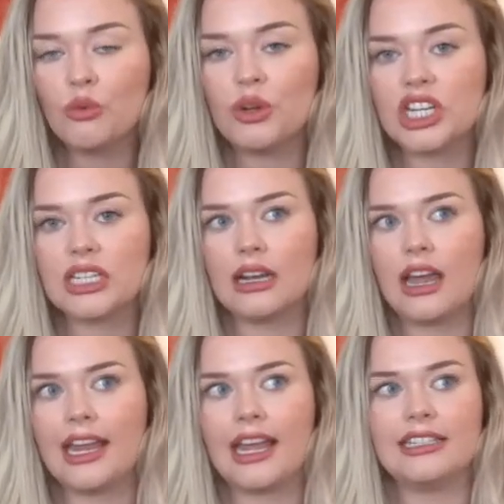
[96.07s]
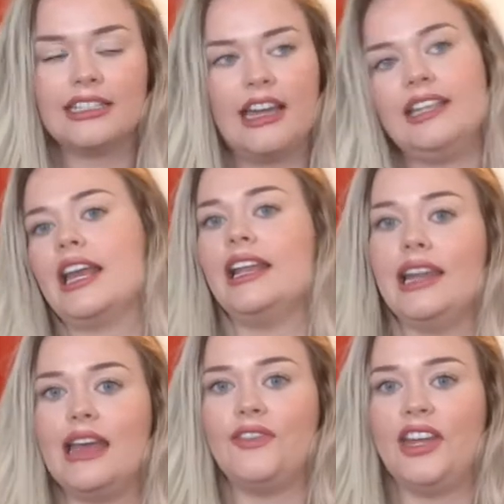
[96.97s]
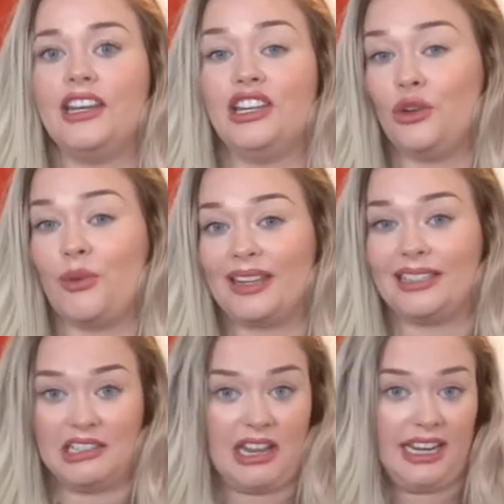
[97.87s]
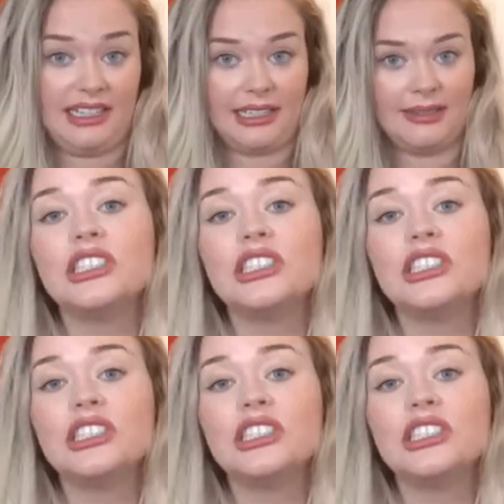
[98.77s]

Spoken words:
which is like a size 11 US size.